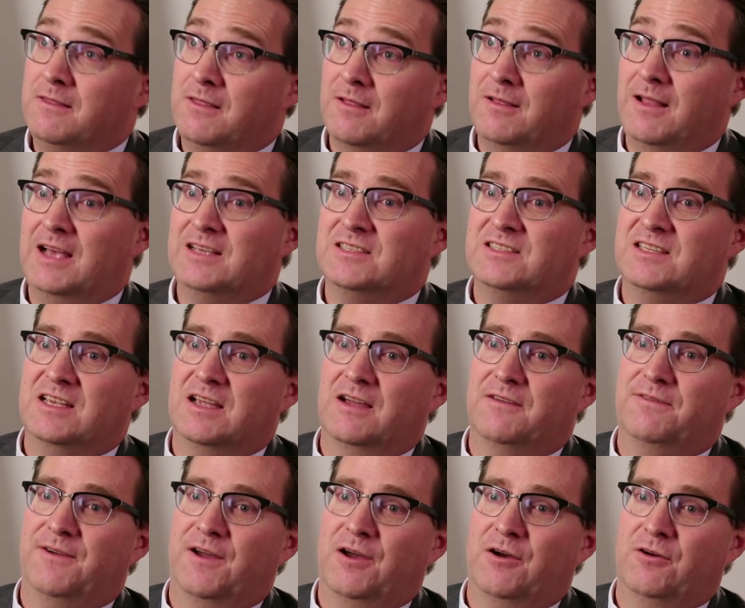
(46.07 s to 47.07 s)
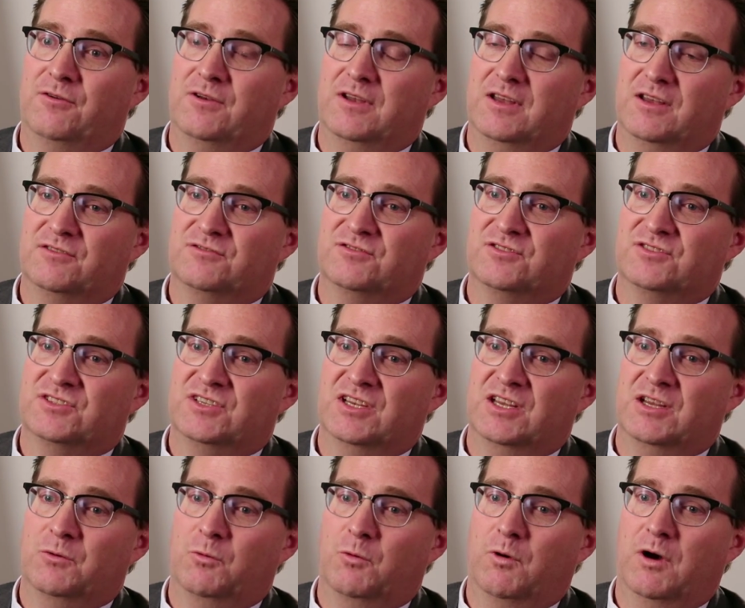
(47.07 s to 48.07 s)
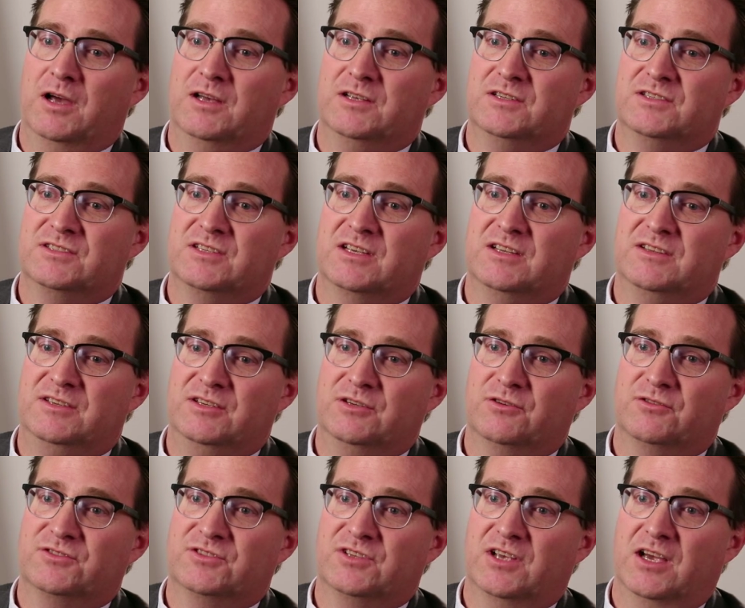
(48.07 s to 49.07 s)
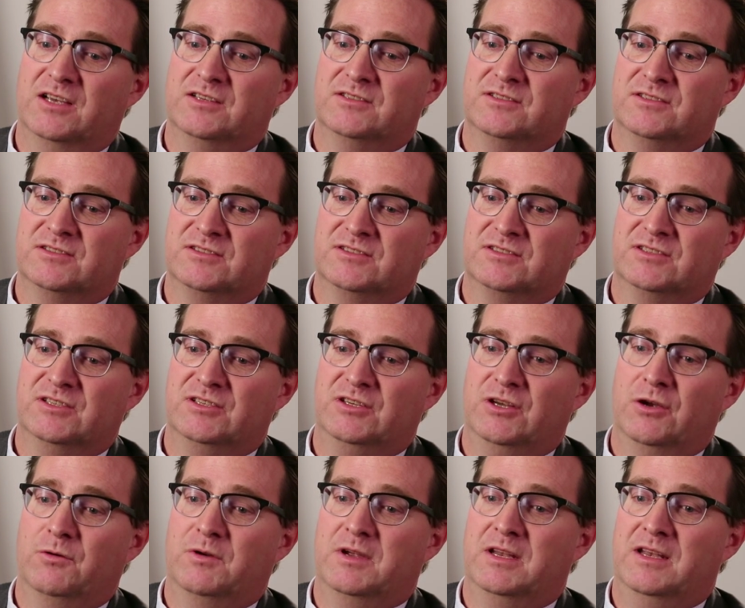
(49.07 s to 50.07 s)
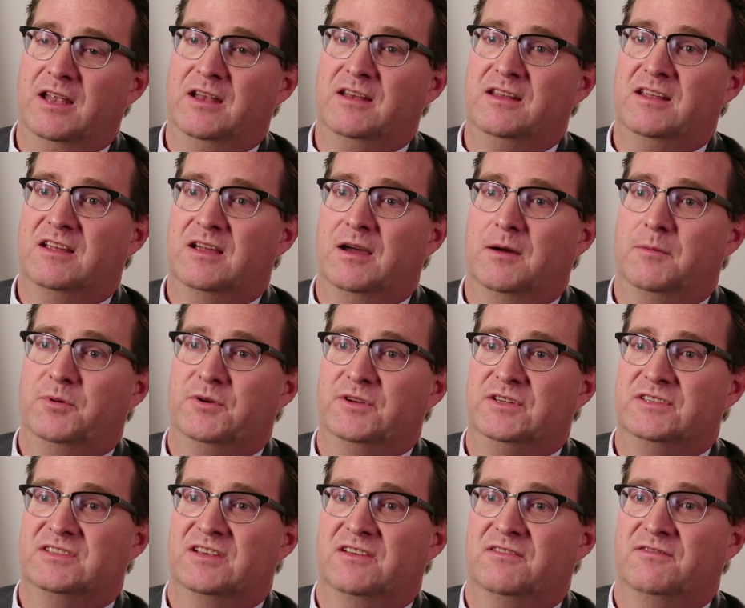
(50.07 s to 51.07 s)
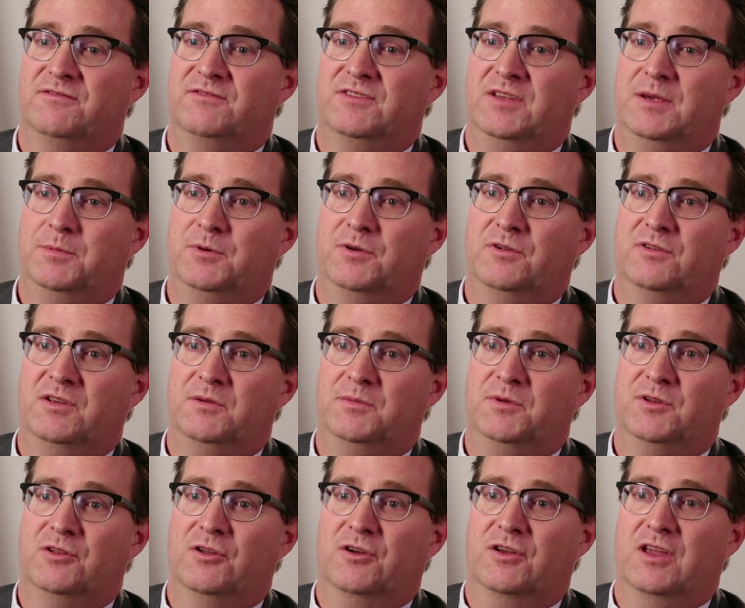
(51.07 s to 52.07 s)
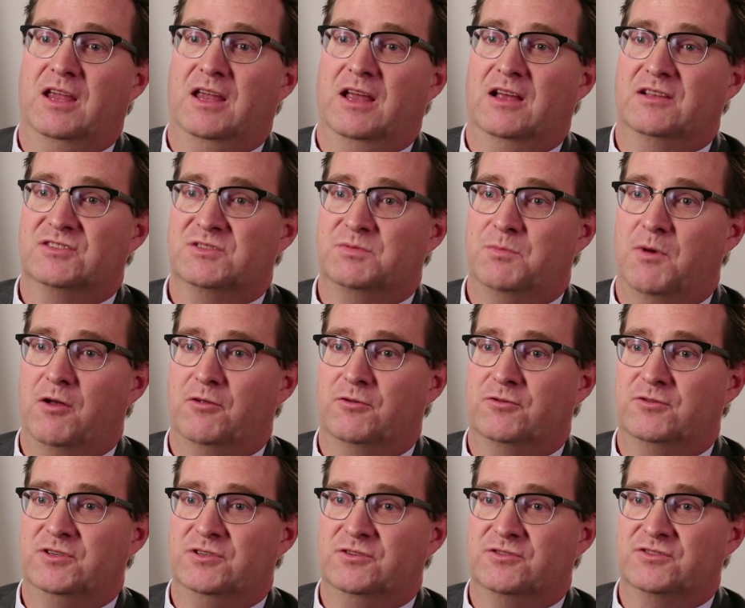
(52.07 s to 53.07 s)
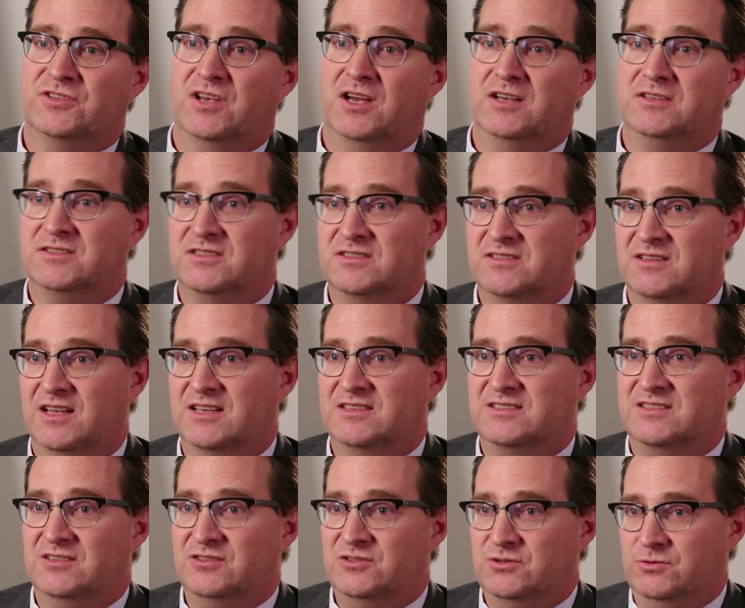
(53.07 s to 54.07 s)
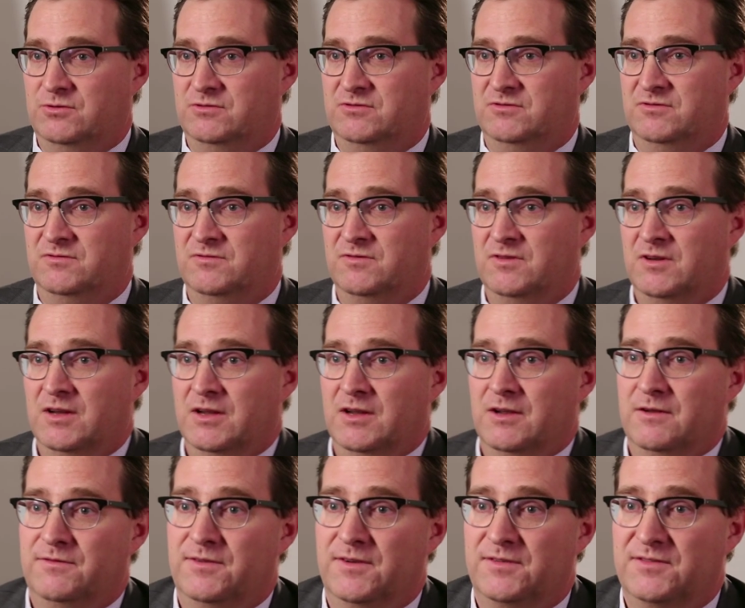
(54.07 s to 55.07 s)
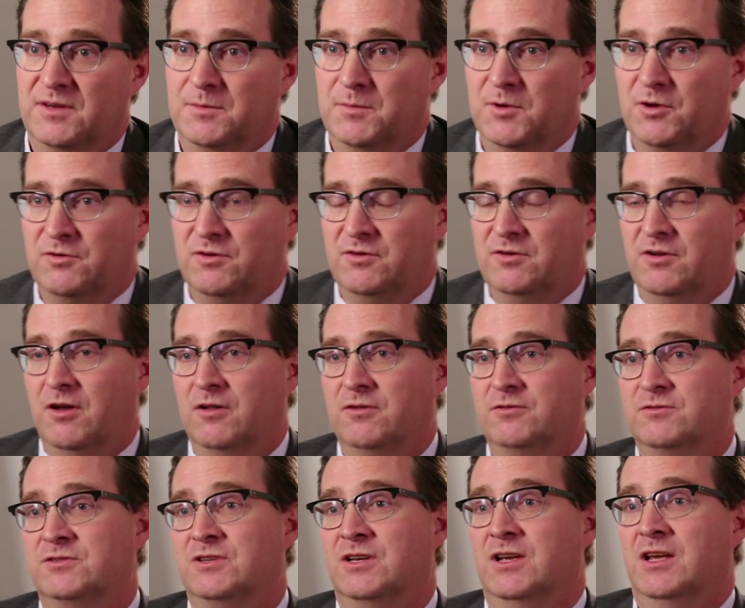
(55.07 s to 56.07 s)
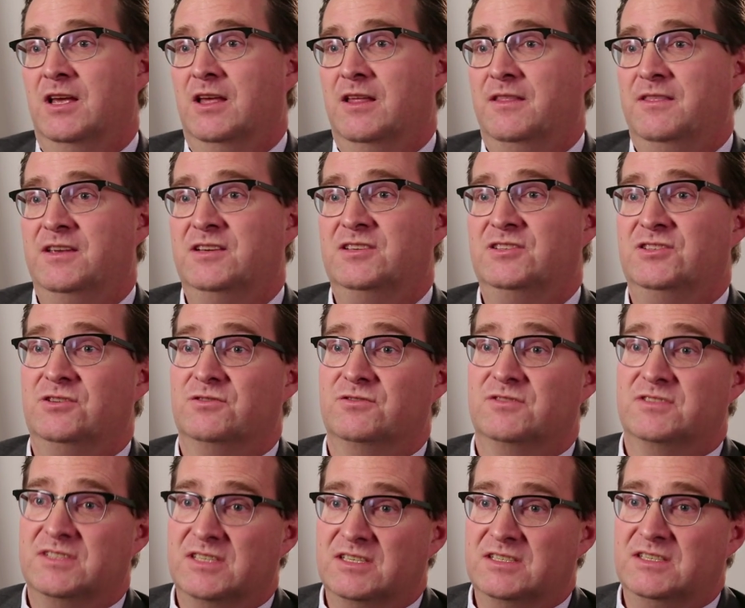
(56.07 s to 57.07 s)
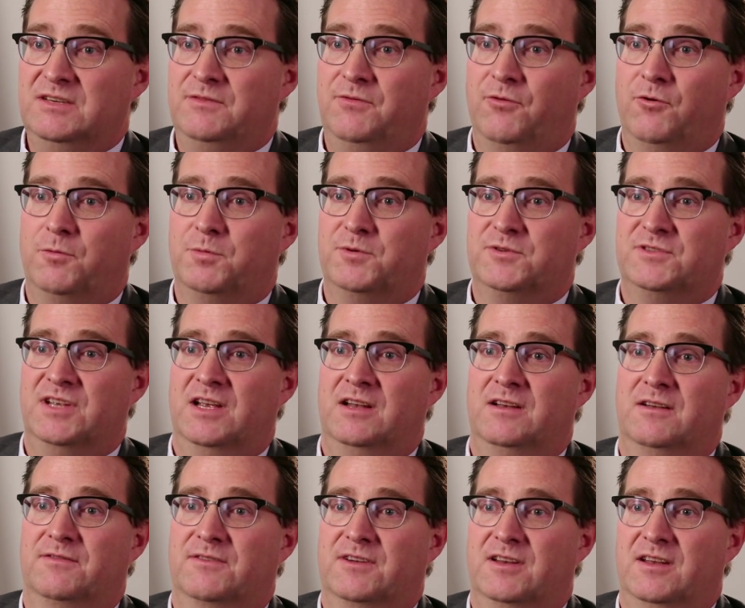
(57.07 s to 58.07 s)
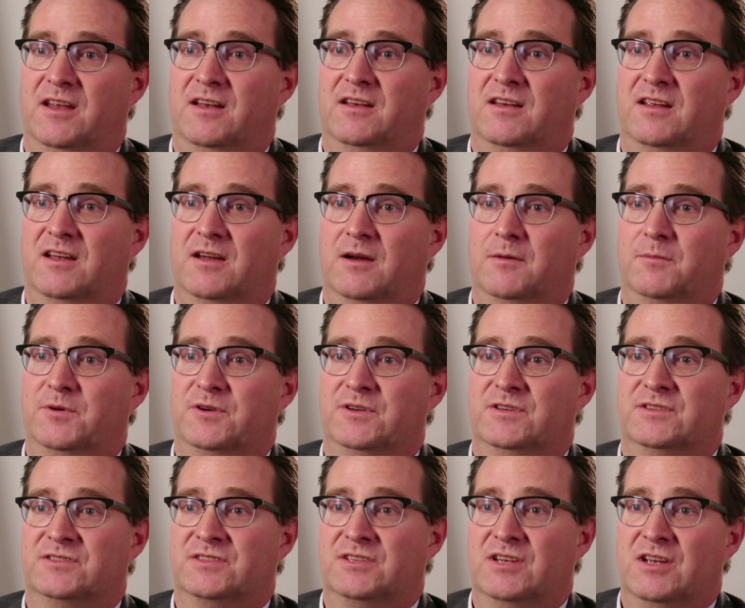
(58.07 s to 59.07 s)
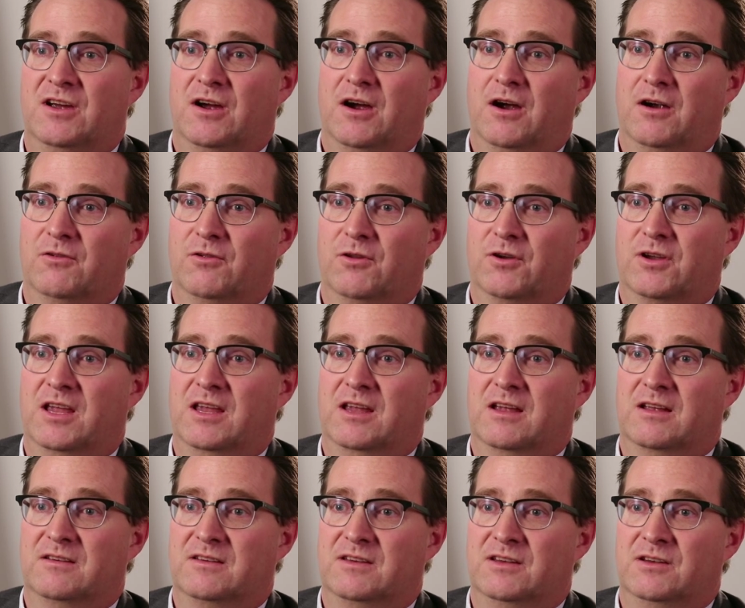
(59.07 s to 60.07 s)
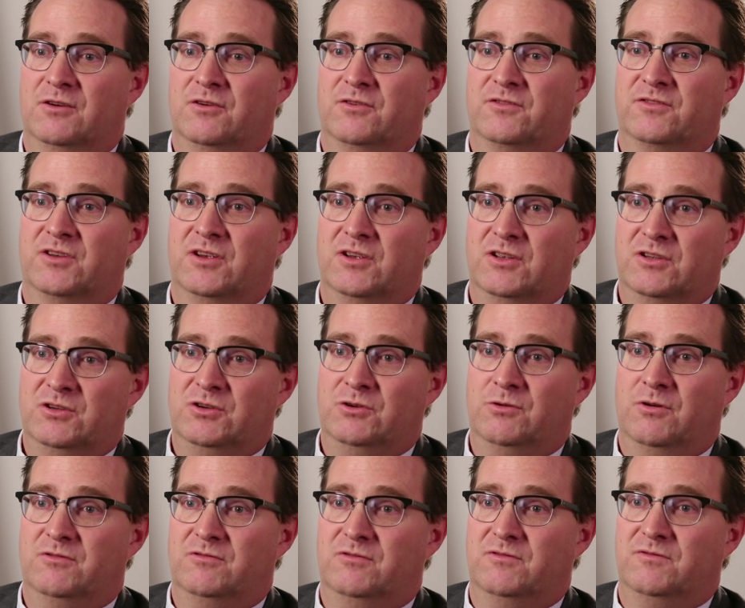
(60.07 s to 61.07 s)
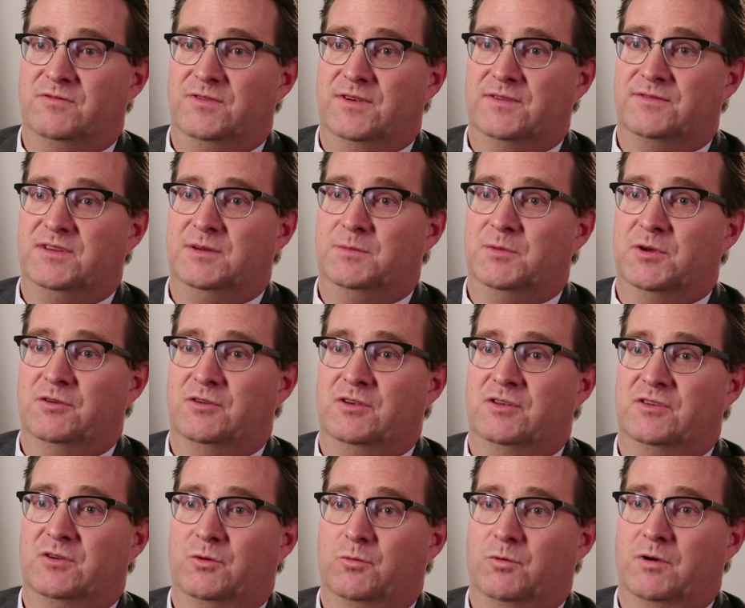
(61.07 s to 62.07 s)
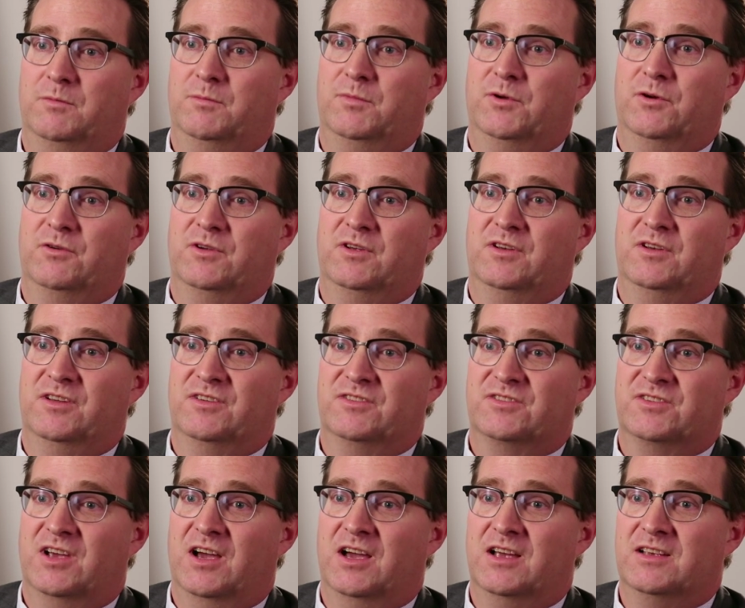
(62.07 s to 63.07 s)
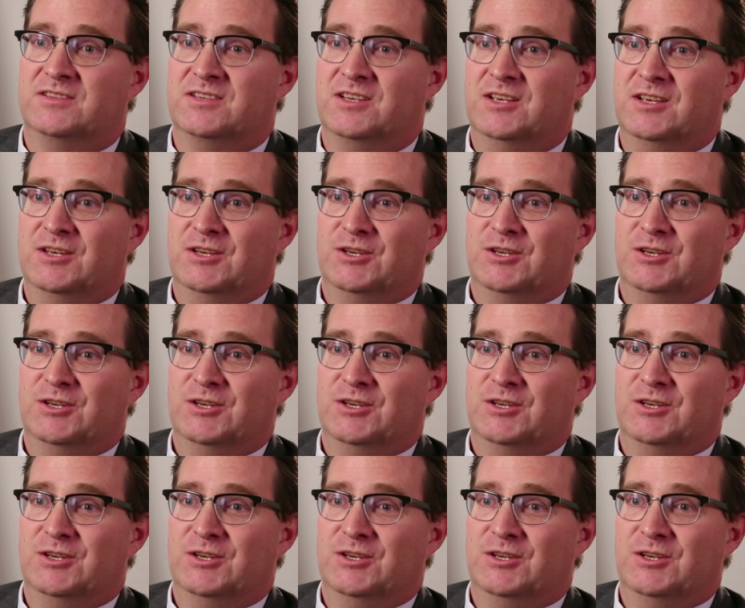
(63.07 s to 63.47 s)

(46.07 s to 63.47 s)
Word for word: The last thing I found interesting was deal sizes. You know, Canadian companies have typically been looking at smaller deal sizes, less than $250 million. This year, 64% of Canadian companies are looking at deals $250 million to $1 billion in size.